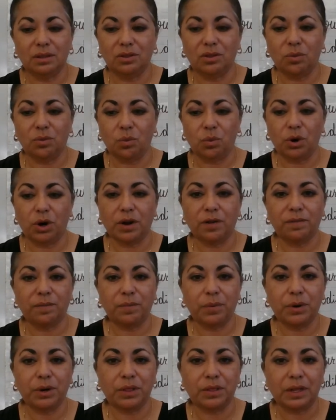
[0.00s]
the work of
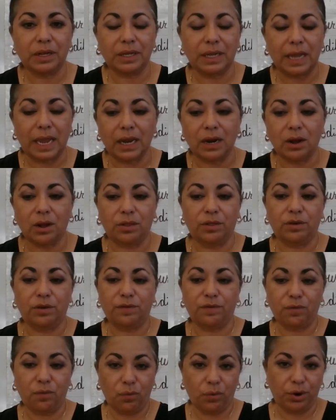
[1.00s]
putting the date on
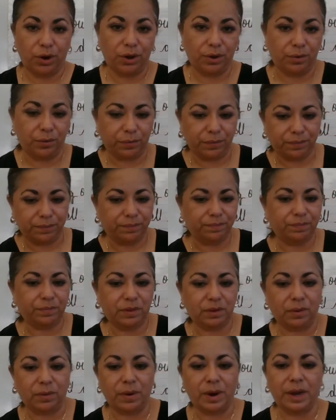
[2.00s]
there for you,
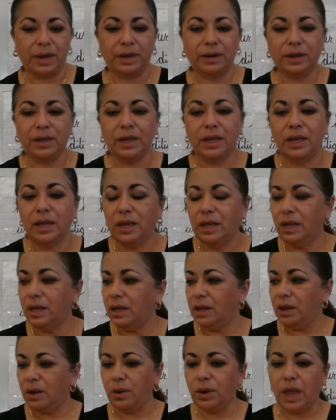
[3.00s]
all right?
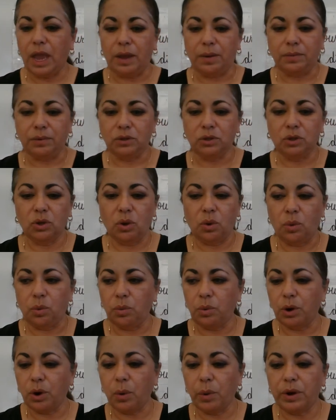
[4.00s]
Okay, so
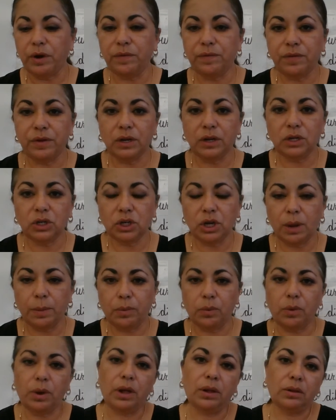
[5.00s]
we're going to finish
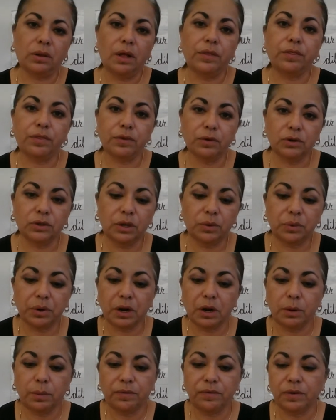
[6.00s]
up, well, on Thursday we're
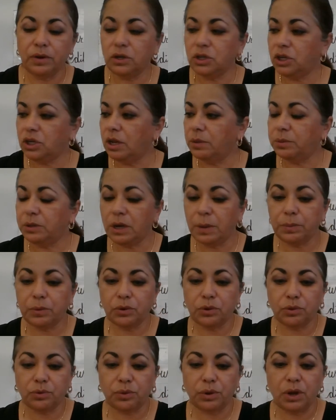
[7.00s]
going to be finishing up
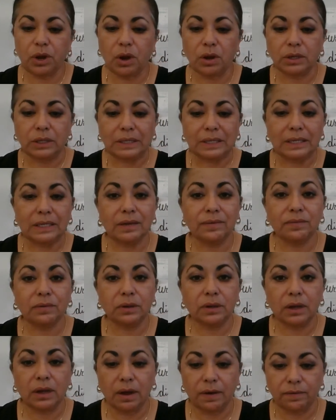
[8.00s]
Chapter 3 on
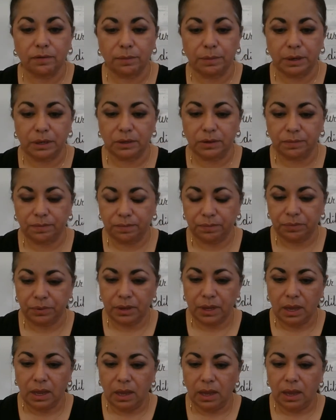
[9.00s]
civil government.
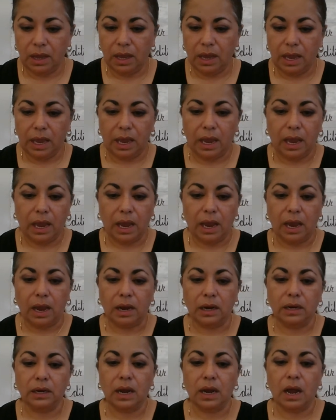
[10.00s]

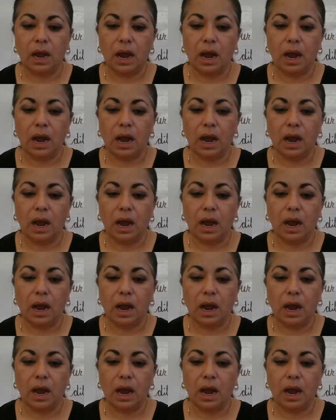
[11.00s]
And